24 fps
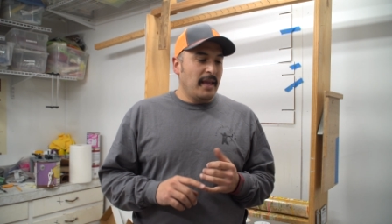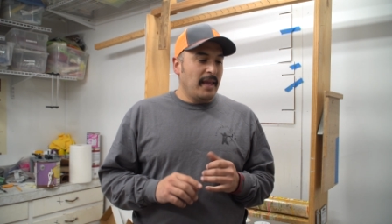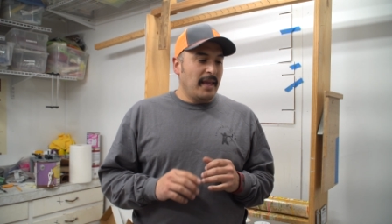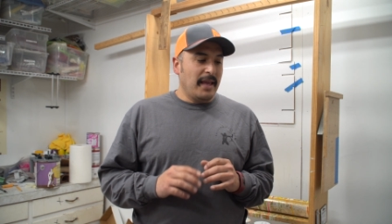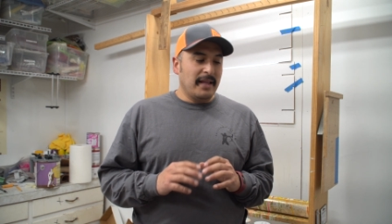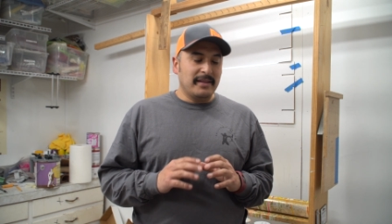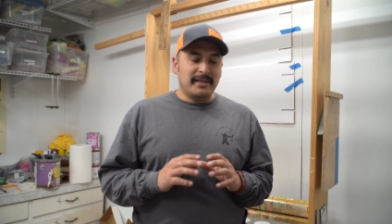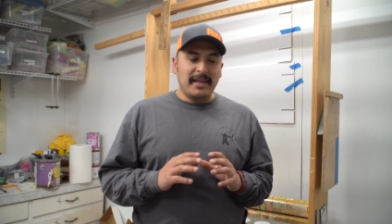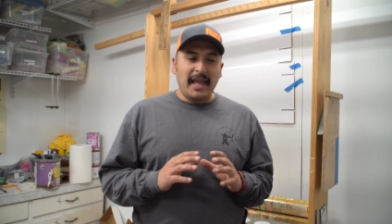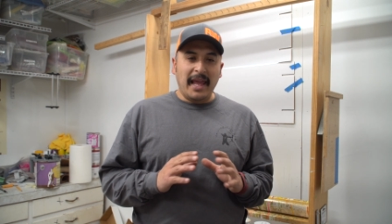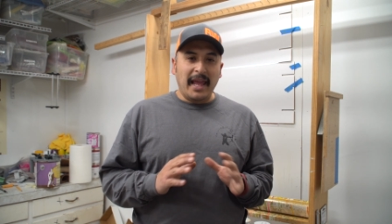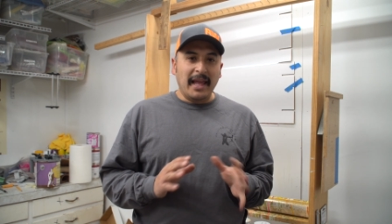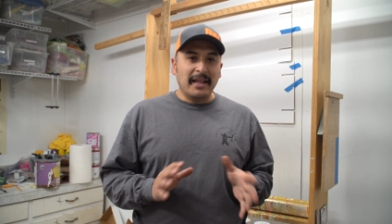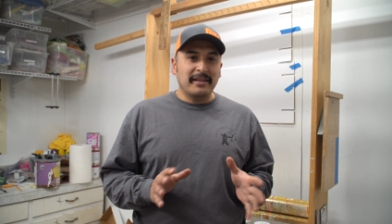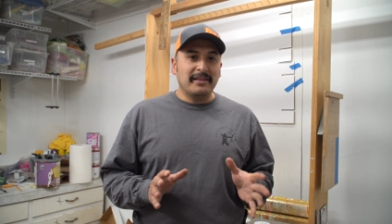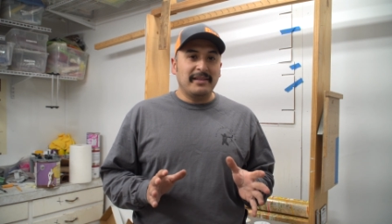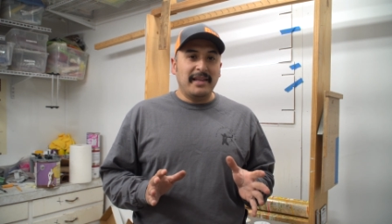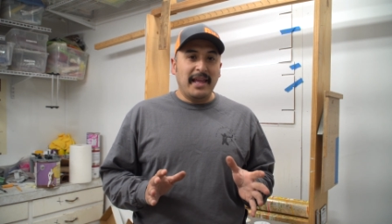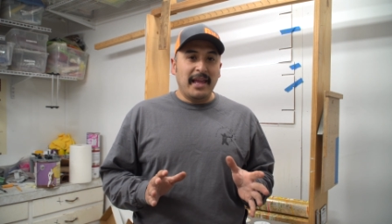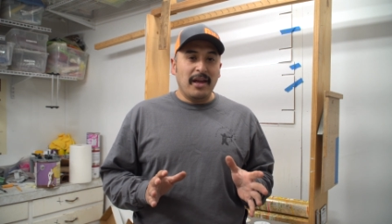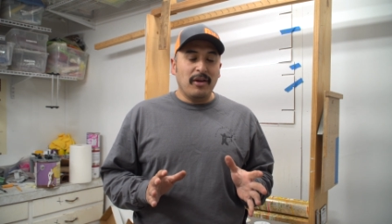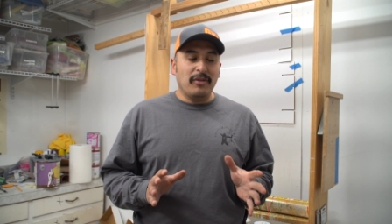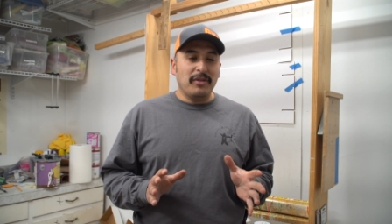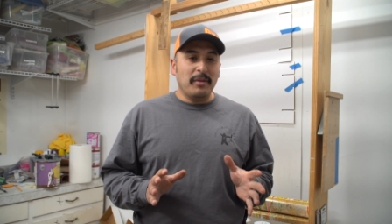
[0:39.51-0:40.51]
It's hands
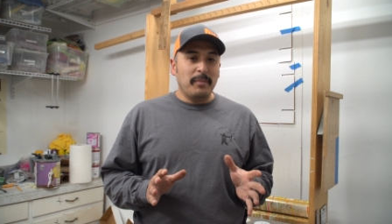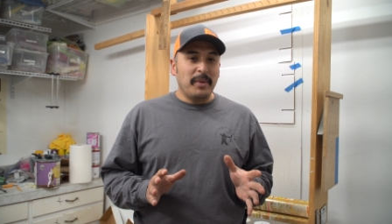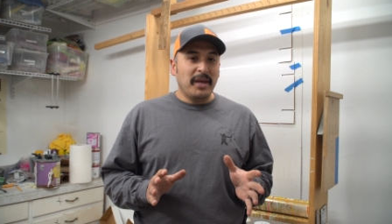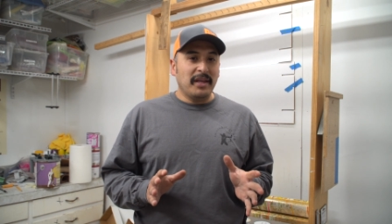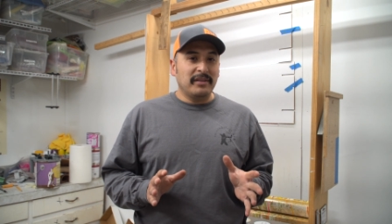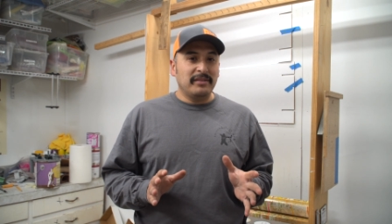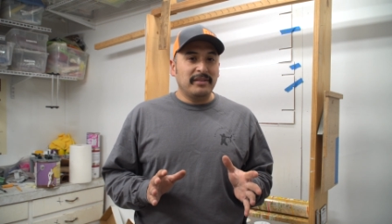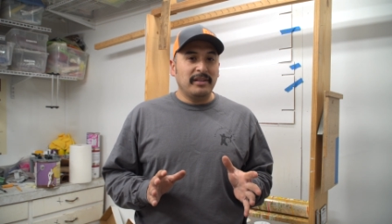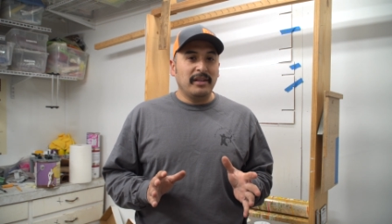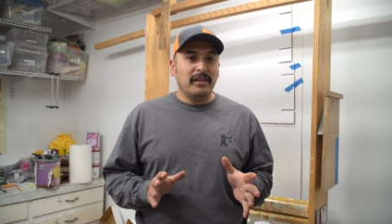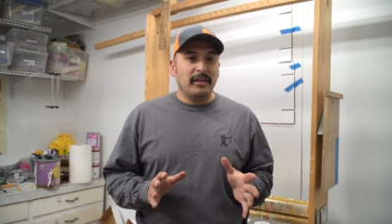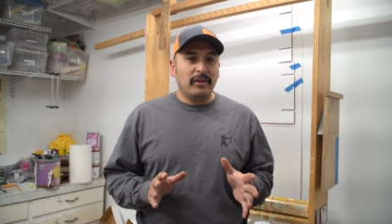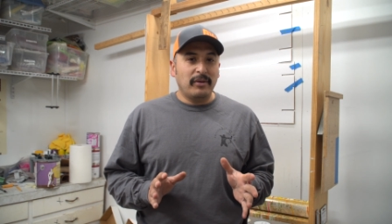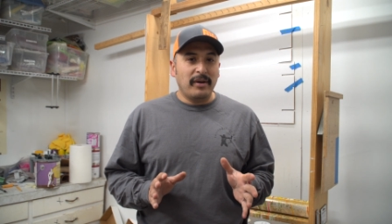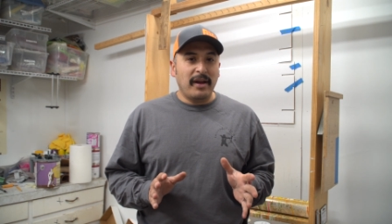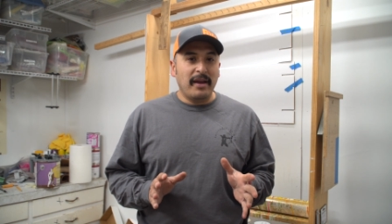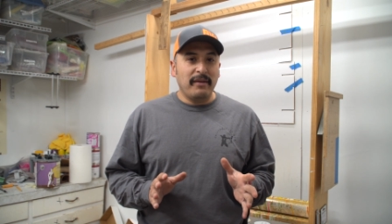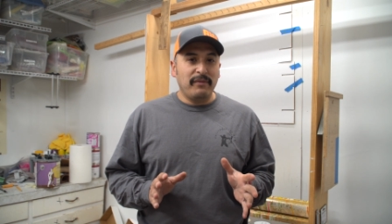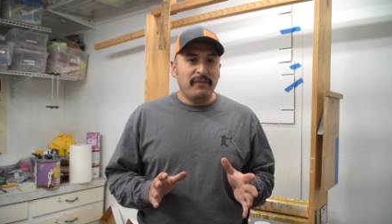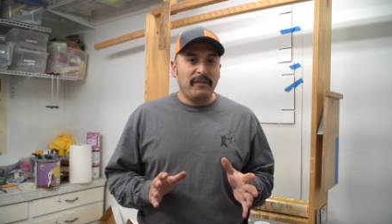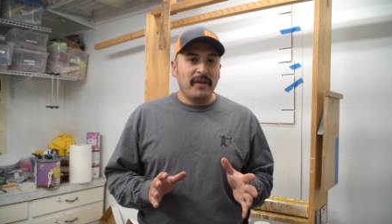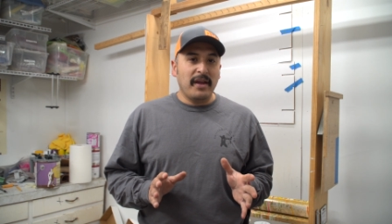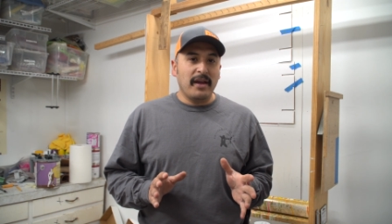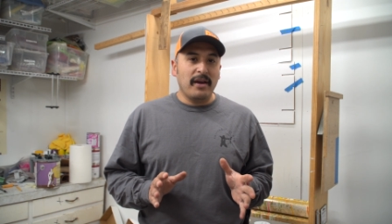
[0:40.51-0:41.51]
down the best sealer
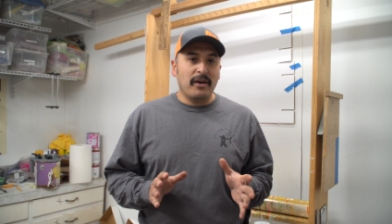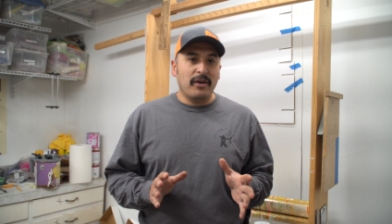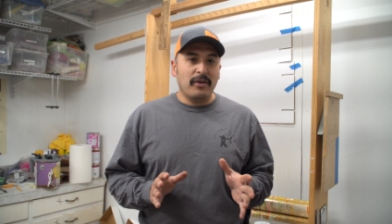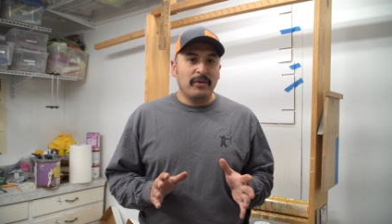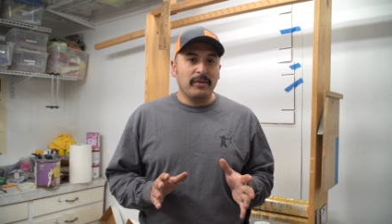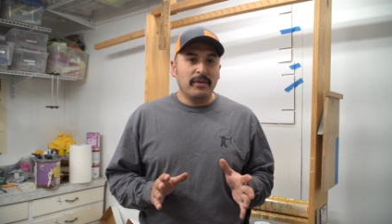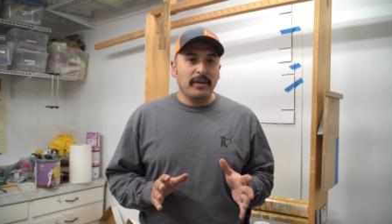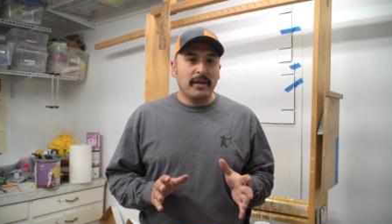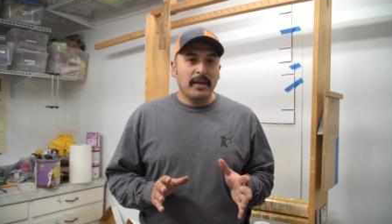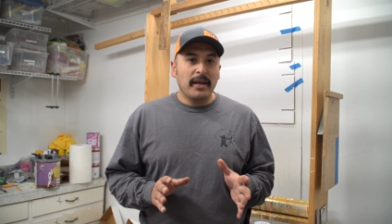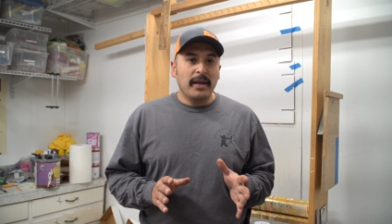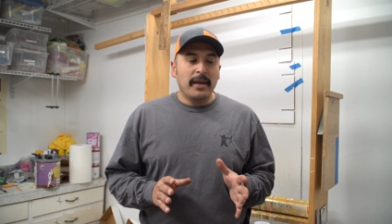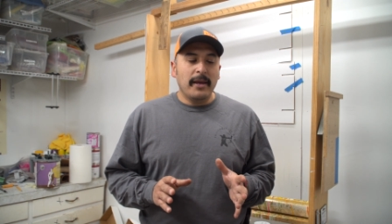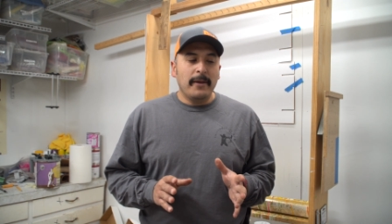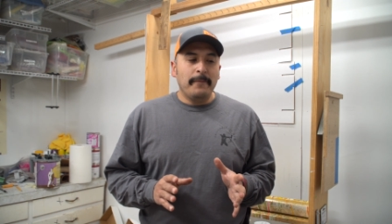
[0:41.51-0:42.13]
I've found.